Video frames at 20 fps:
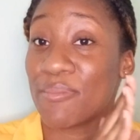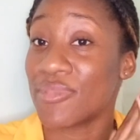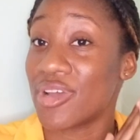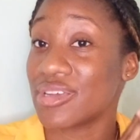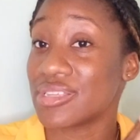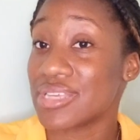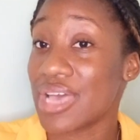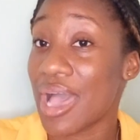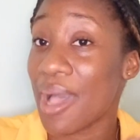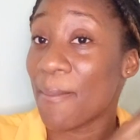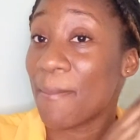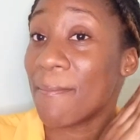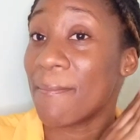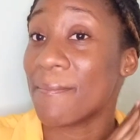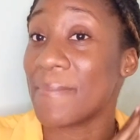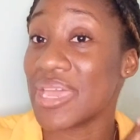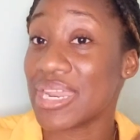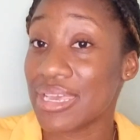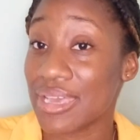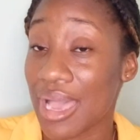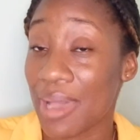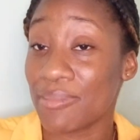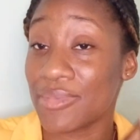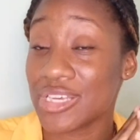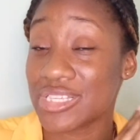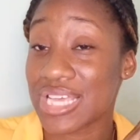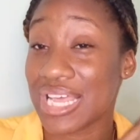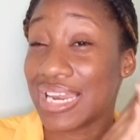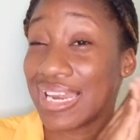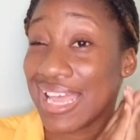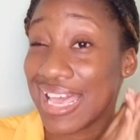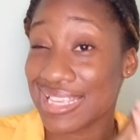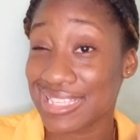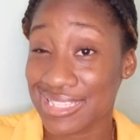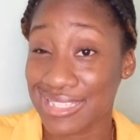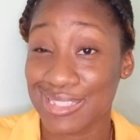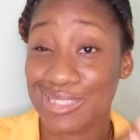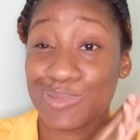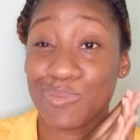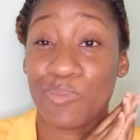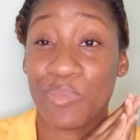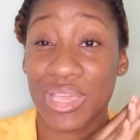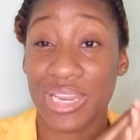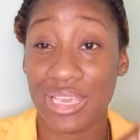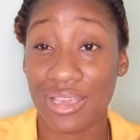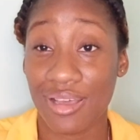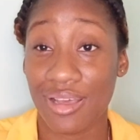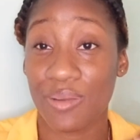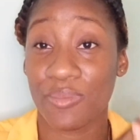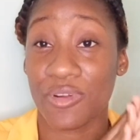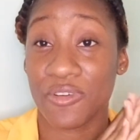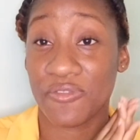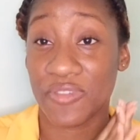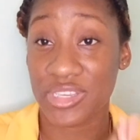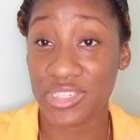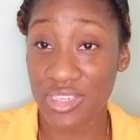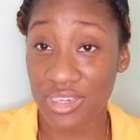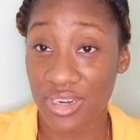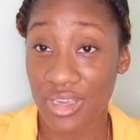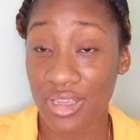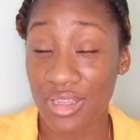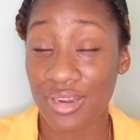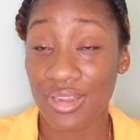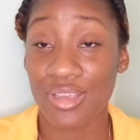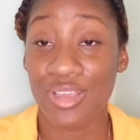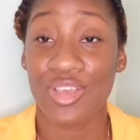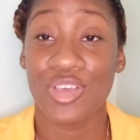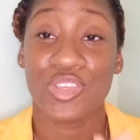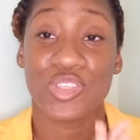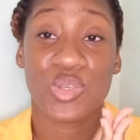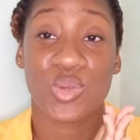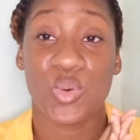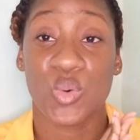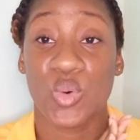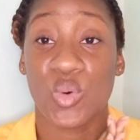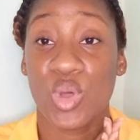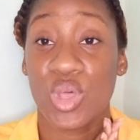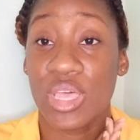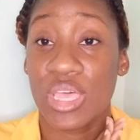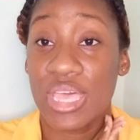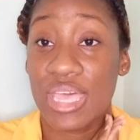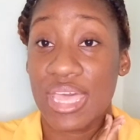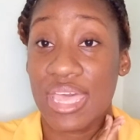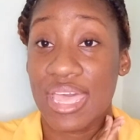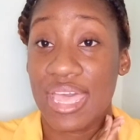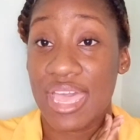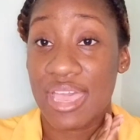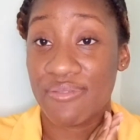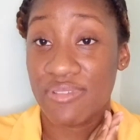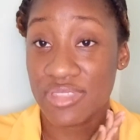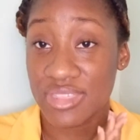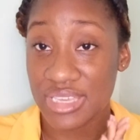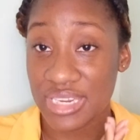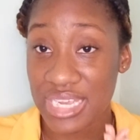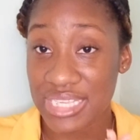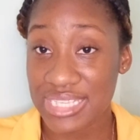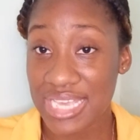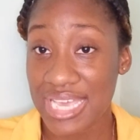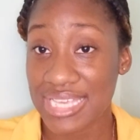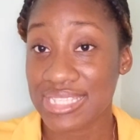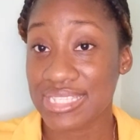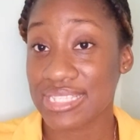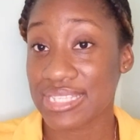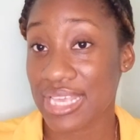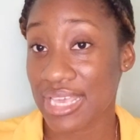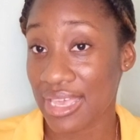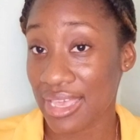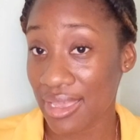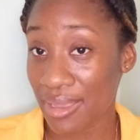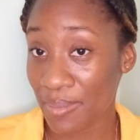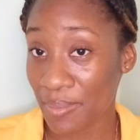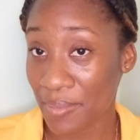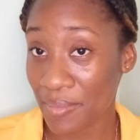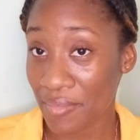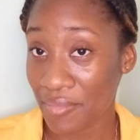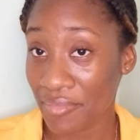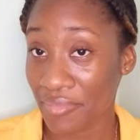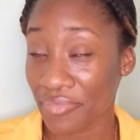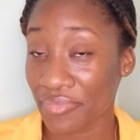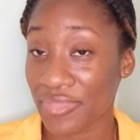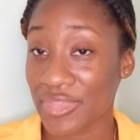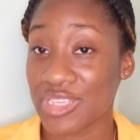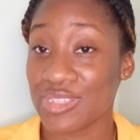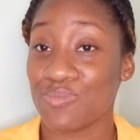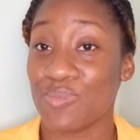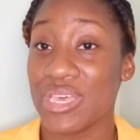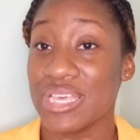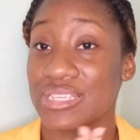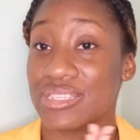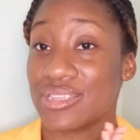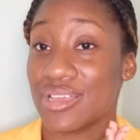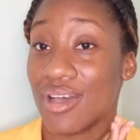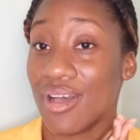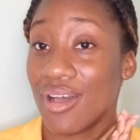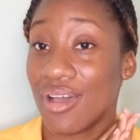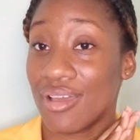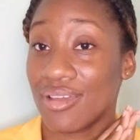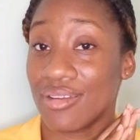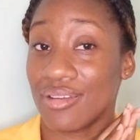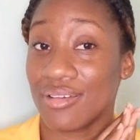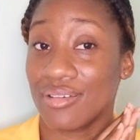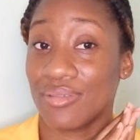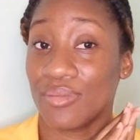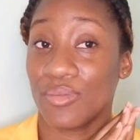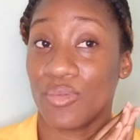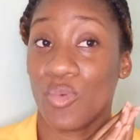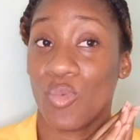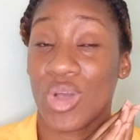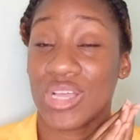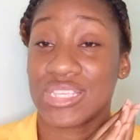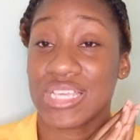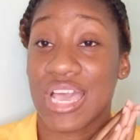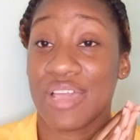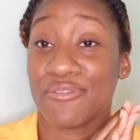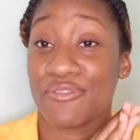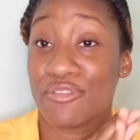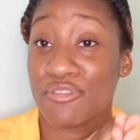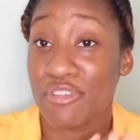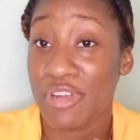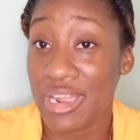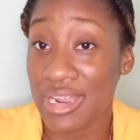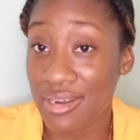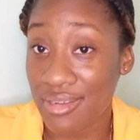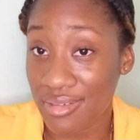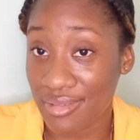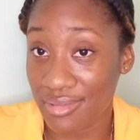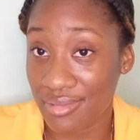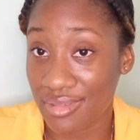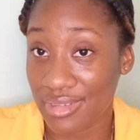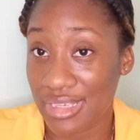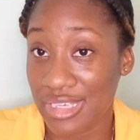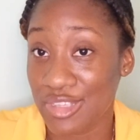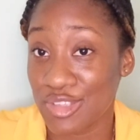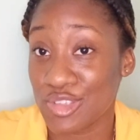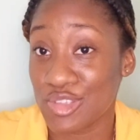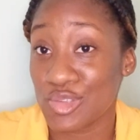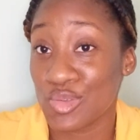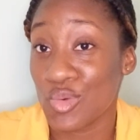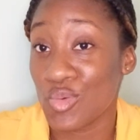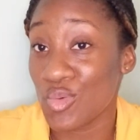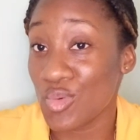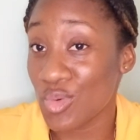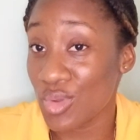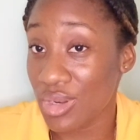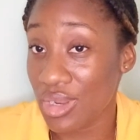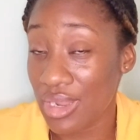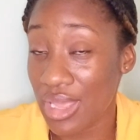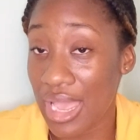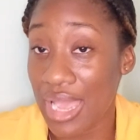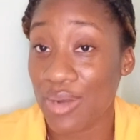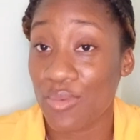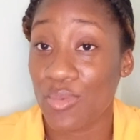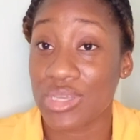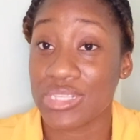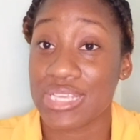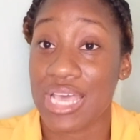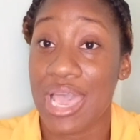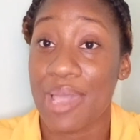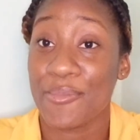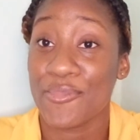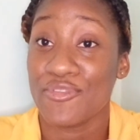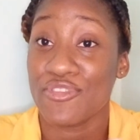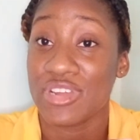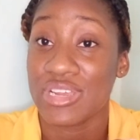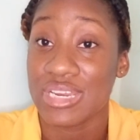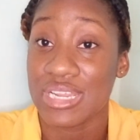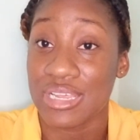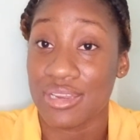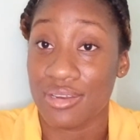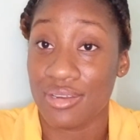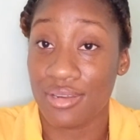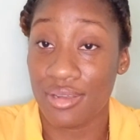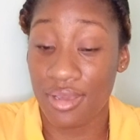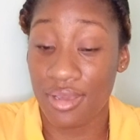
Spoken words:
not a I'm not a licensed medical professional. So everything that I say is based on what I've read in school and what I'm reading